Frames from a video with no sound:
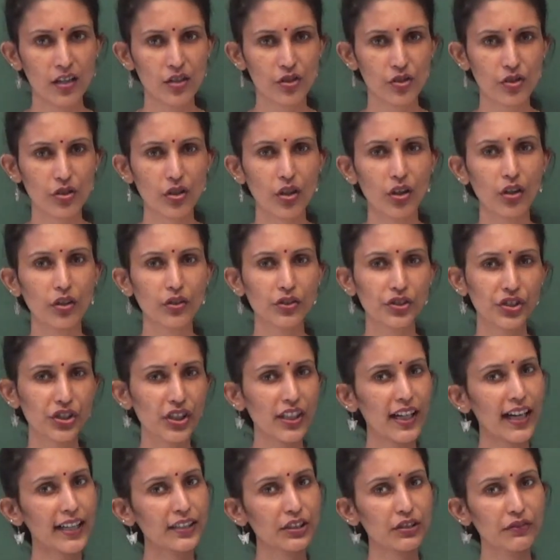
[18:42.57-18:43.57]
So
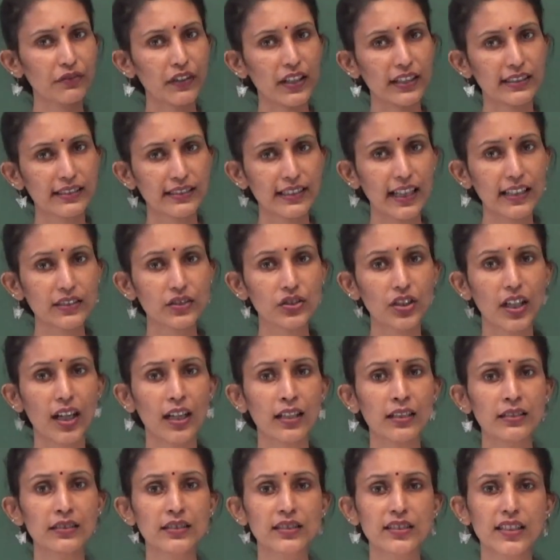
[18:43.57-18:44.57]
she had to face that
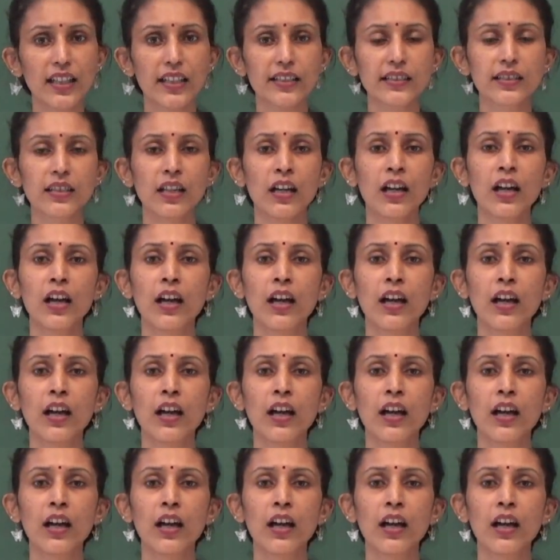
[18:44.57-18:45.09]
challenge that